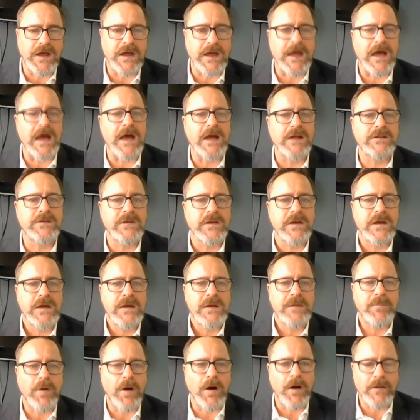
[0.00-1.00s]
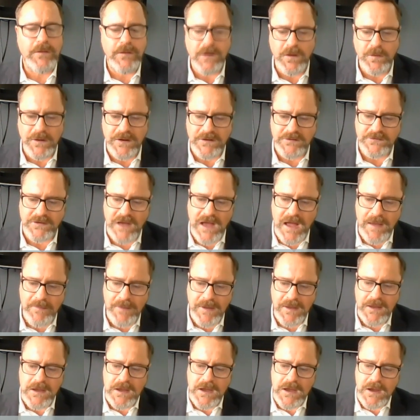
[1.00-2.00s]
2 decades by the US
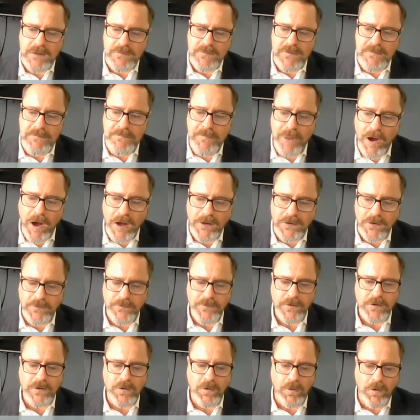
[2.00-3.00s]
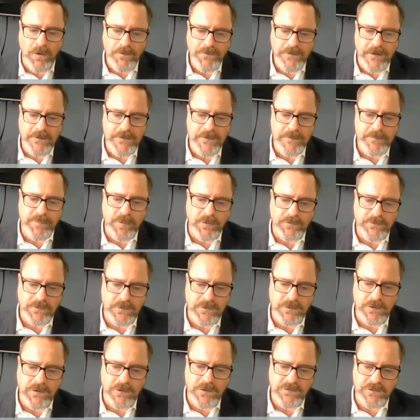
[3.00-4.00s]
Army, reminded the court that the
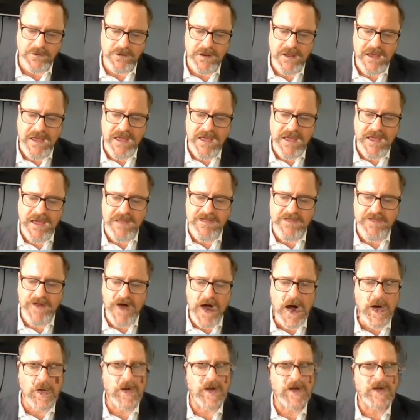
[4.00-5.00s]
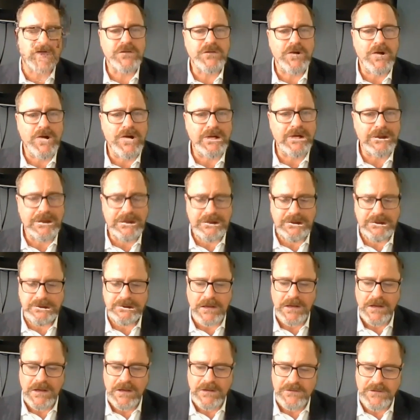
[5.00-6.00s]
prosecution had failed
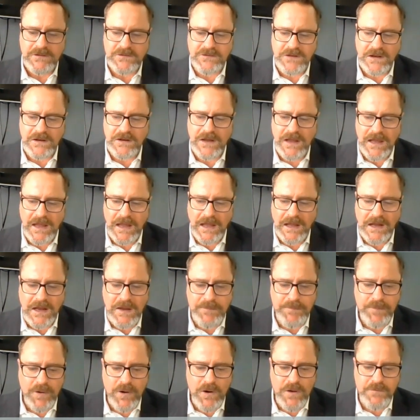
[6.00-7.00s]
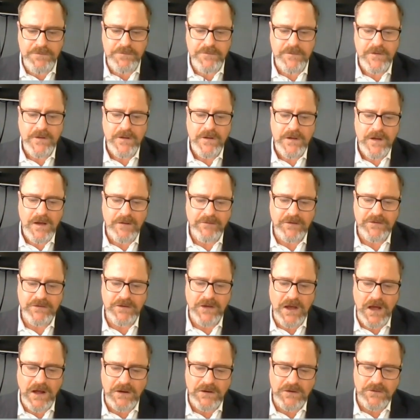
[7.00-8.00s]
entirely to tender any proof of
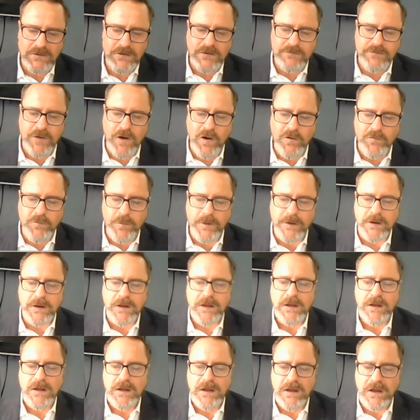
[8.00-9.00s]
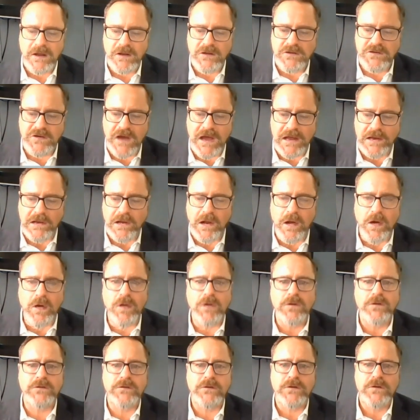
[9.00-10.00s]
Assange's involvement in chat
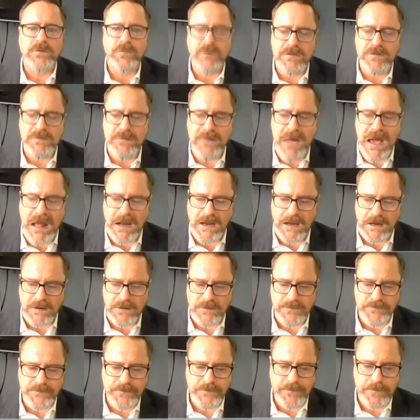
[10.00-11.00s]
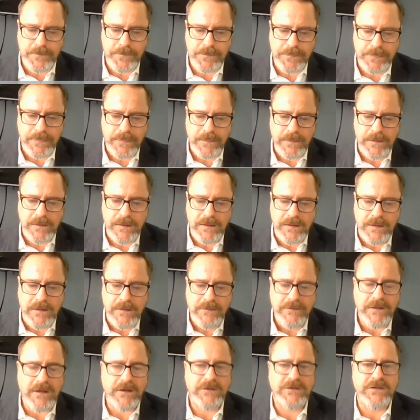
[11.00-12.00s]
logs with Manning.
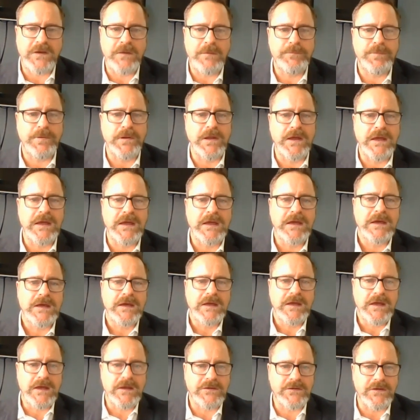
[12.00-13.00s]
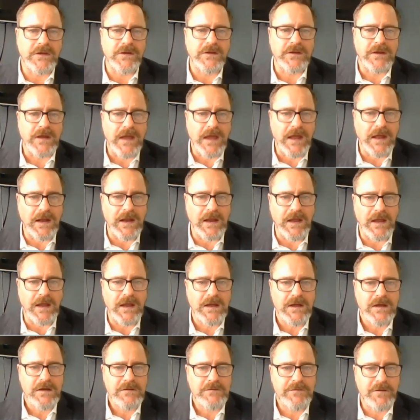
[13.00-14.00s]
There simply isn't
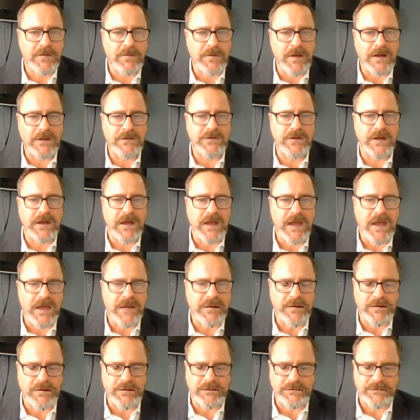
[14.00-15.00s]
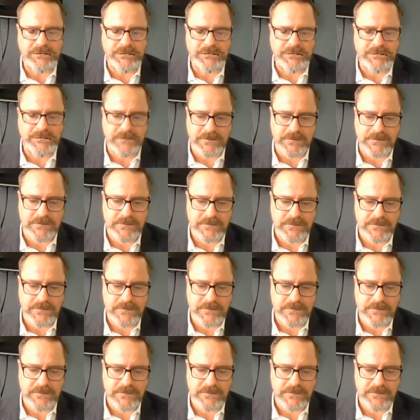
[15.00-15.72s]
any forensic evidence.